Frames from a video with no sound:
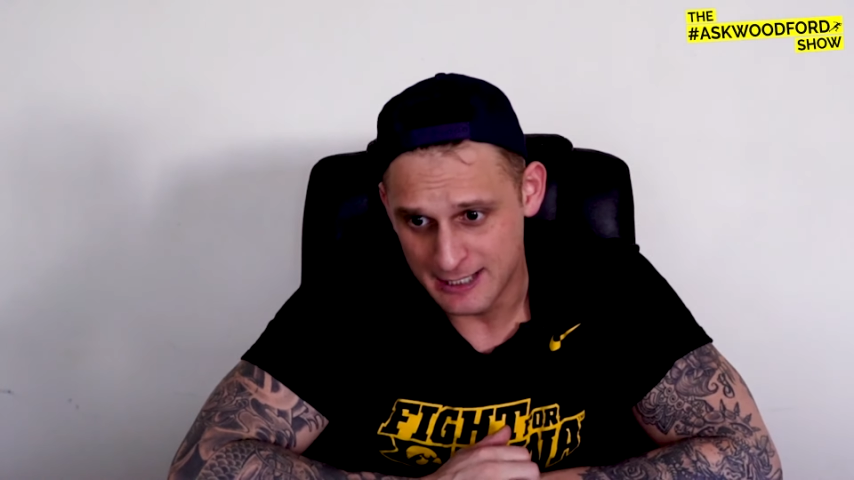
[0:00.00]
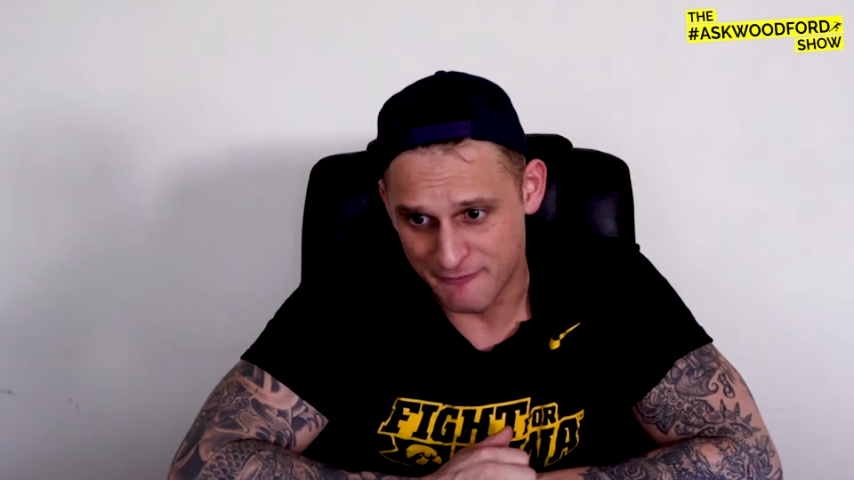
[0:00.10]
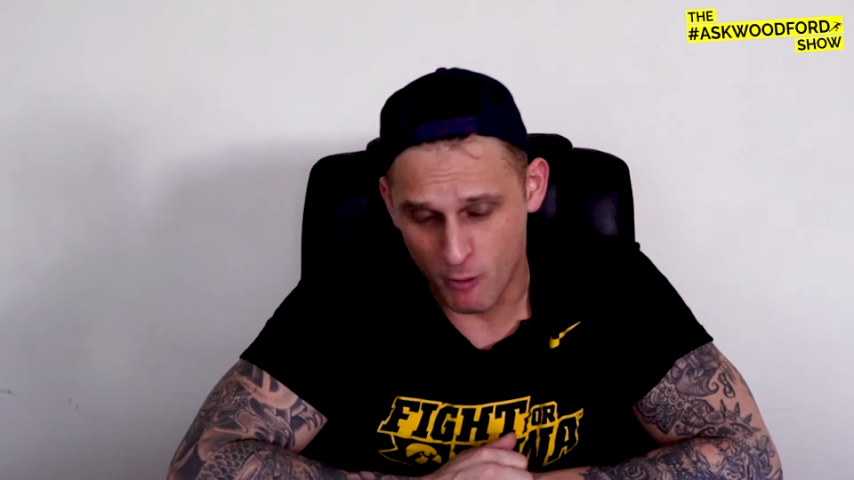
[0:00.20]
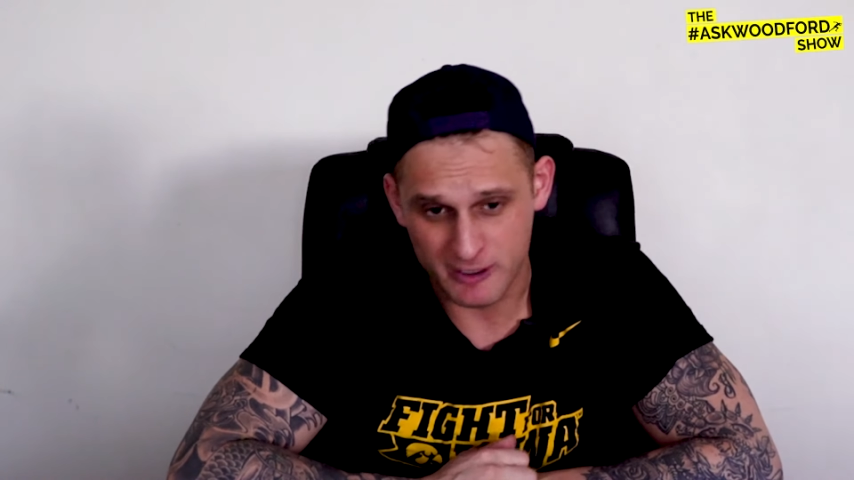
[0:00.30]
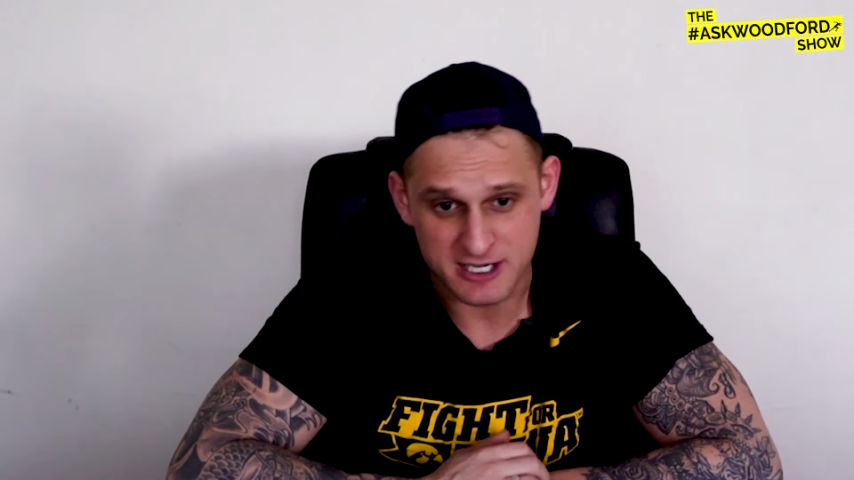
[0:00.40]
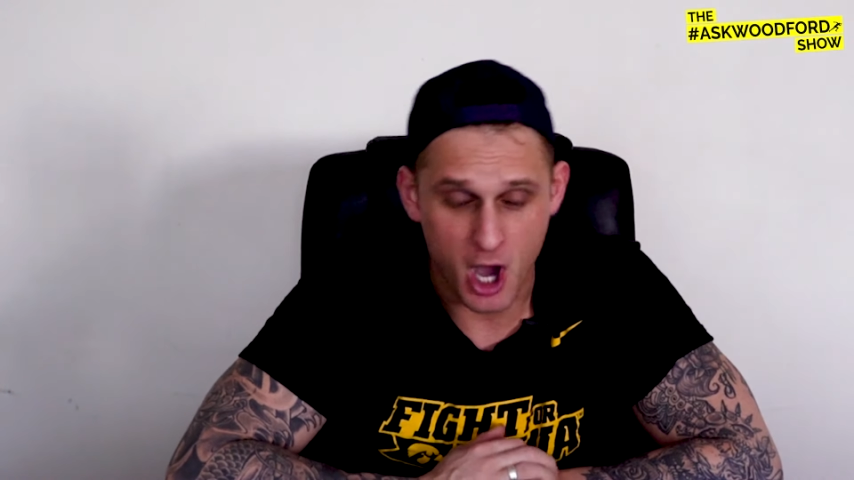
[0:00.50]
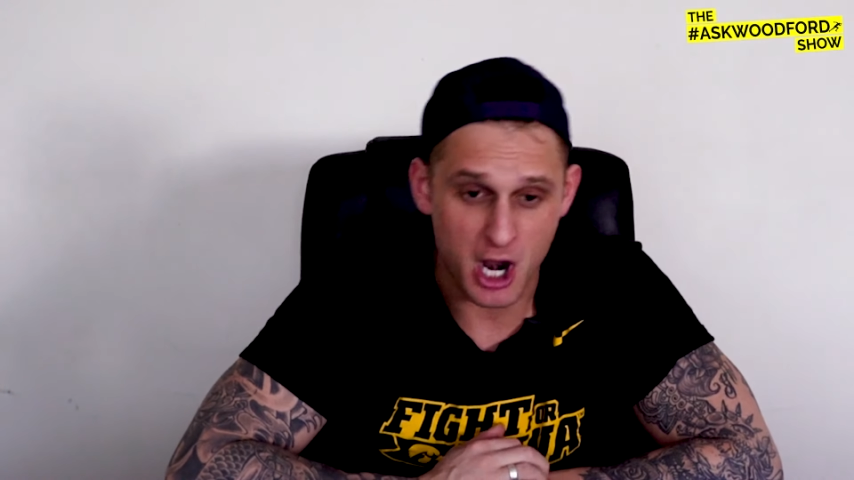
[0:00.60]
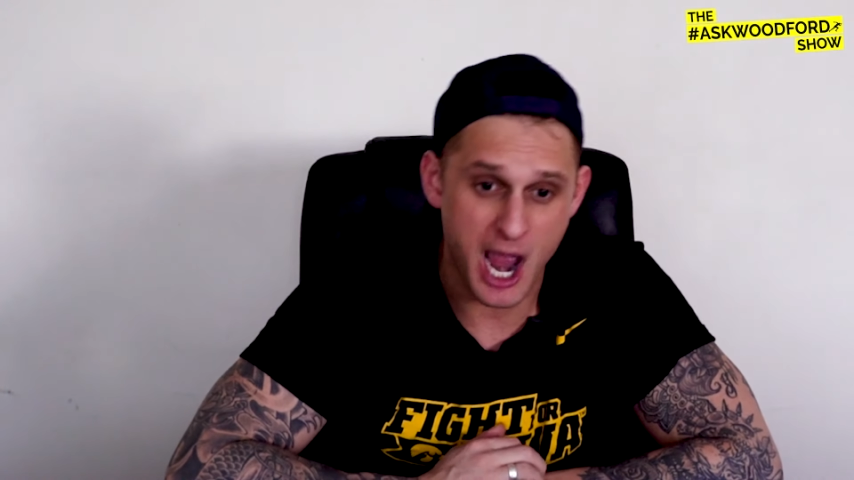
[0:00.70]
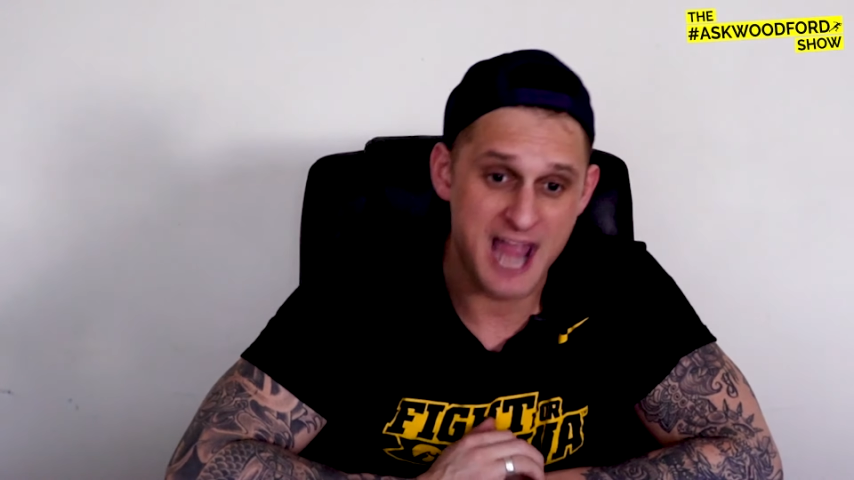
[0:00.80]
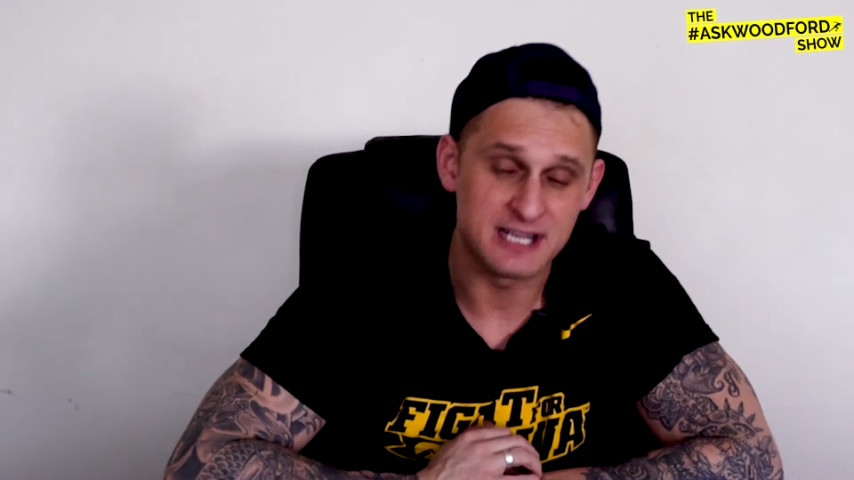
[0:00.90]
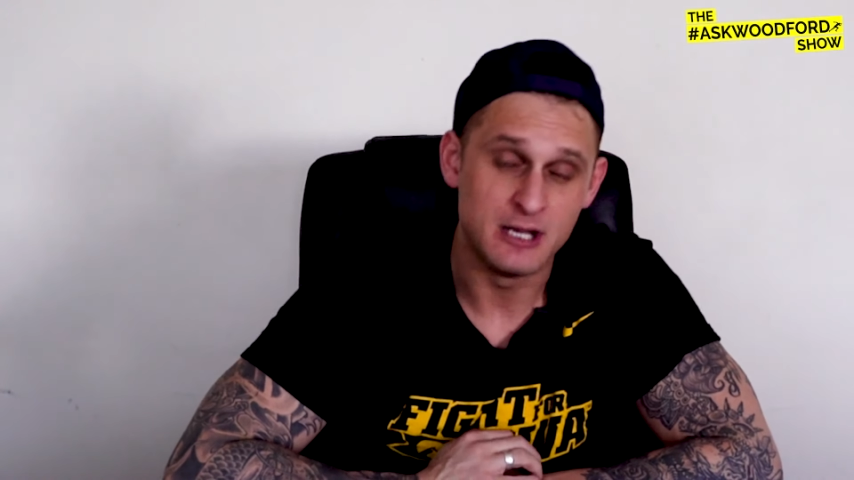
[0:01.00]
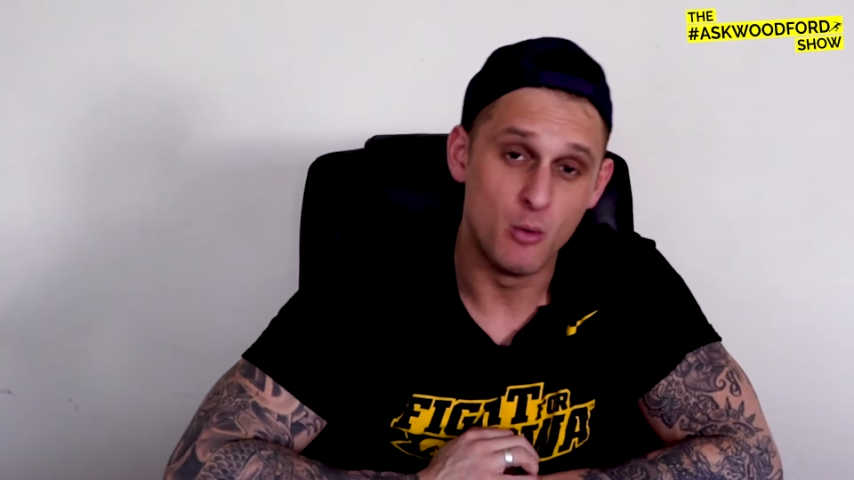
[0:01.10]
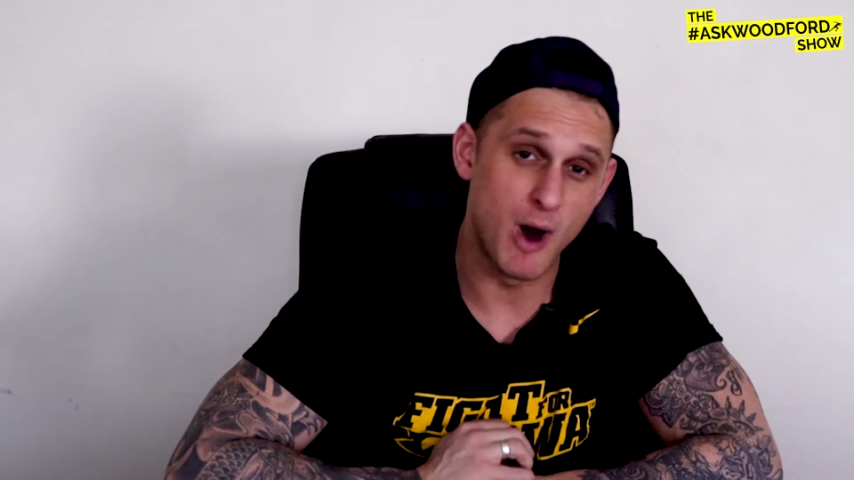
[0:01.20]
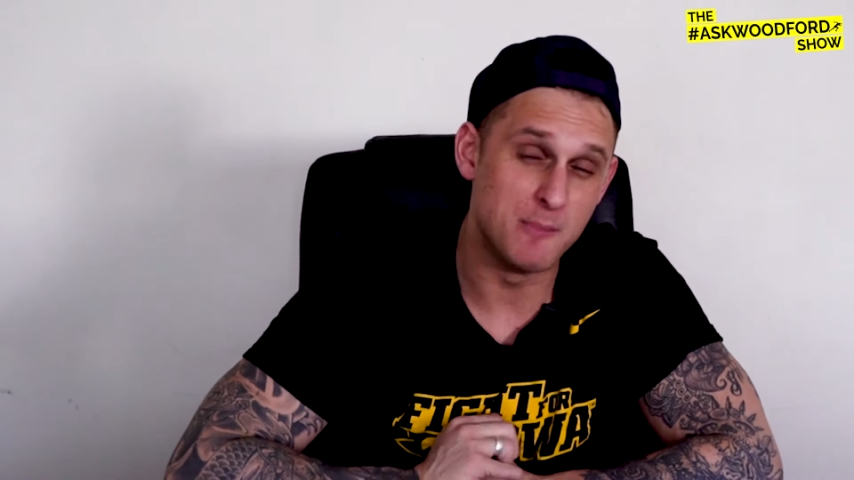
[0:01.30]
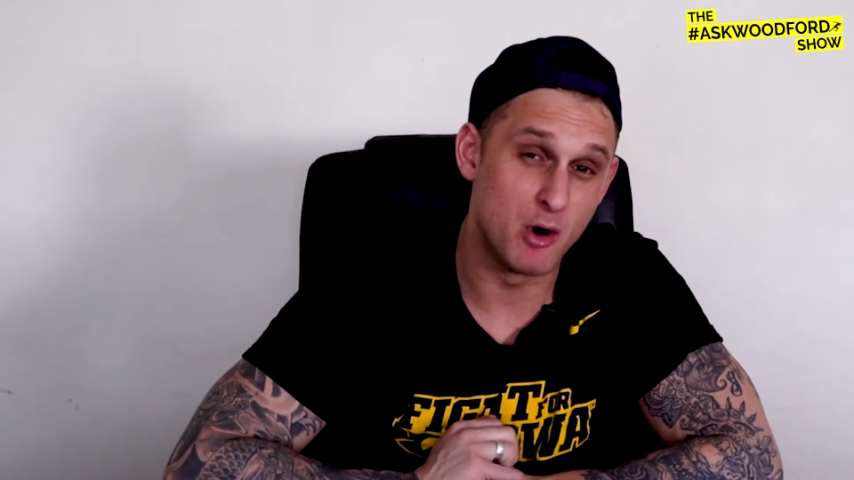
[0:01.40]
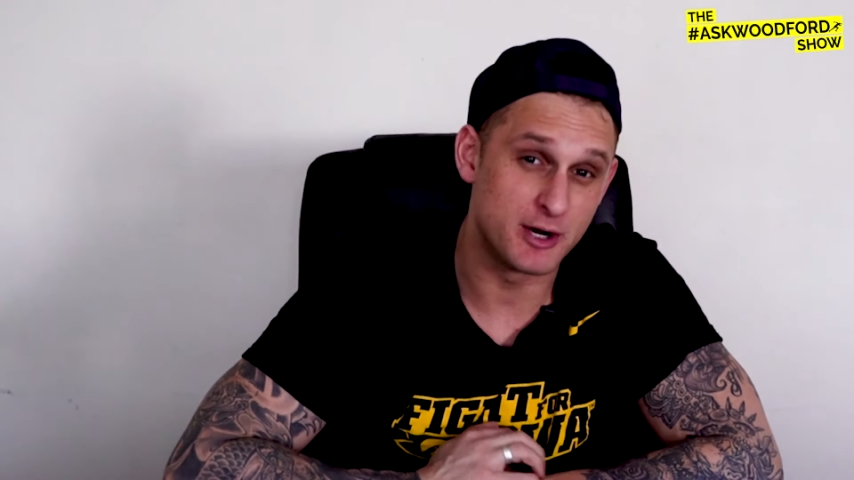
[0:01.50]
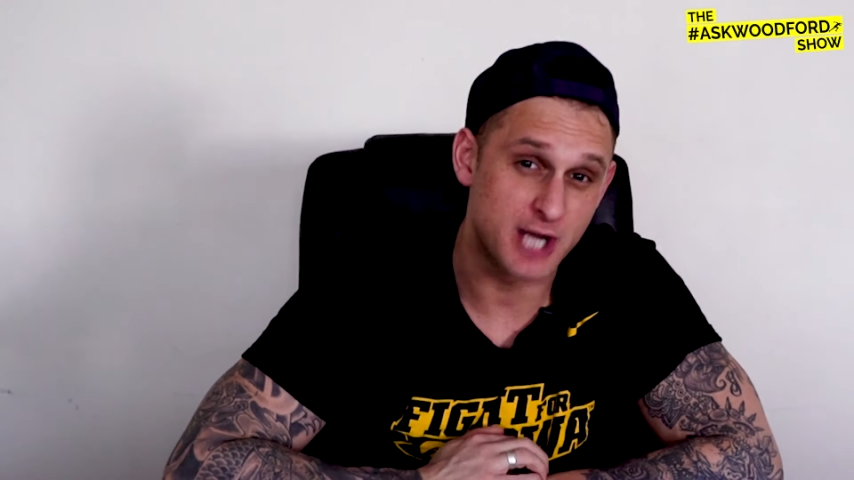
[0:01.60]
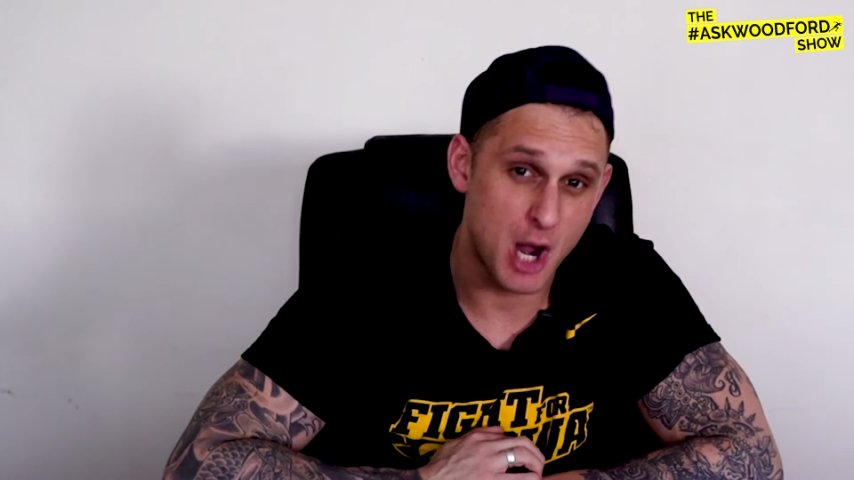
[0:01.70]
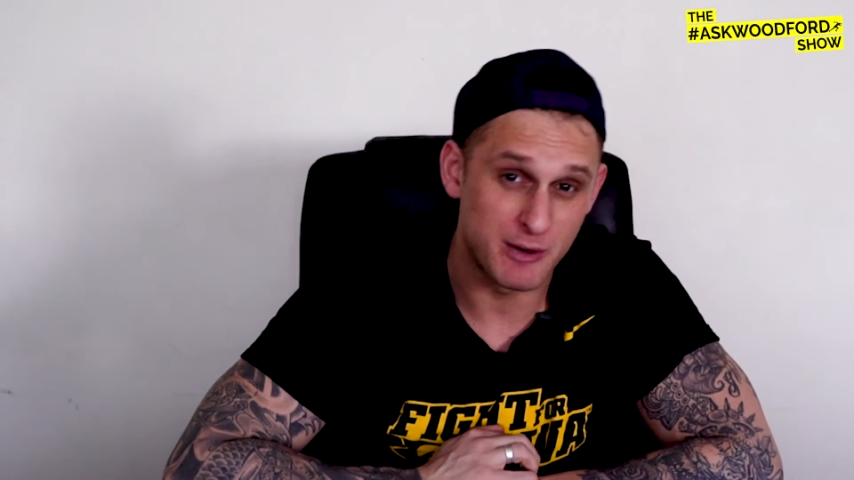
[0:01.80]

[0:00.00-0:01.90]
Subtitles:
49, oh, hey, one more to go.